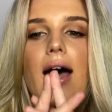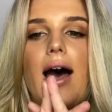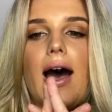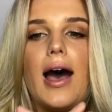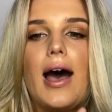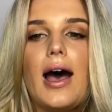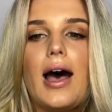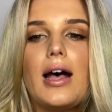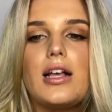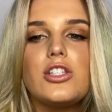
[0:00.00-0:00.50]

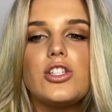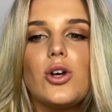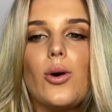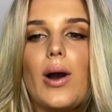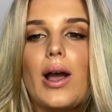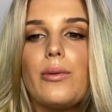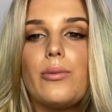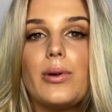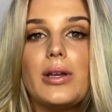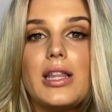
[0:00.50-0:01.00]
So
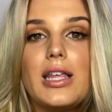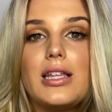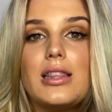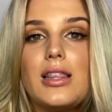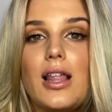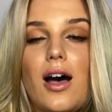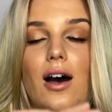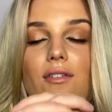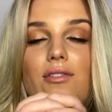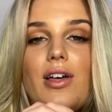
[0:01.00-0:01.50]
I really
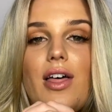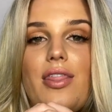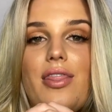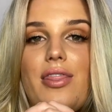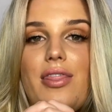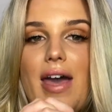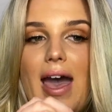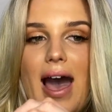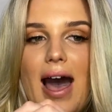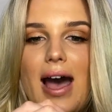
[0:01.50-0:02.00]
love
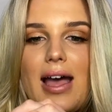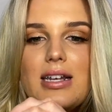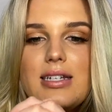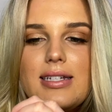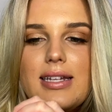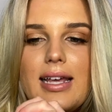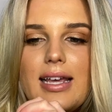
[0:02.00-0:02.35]
that.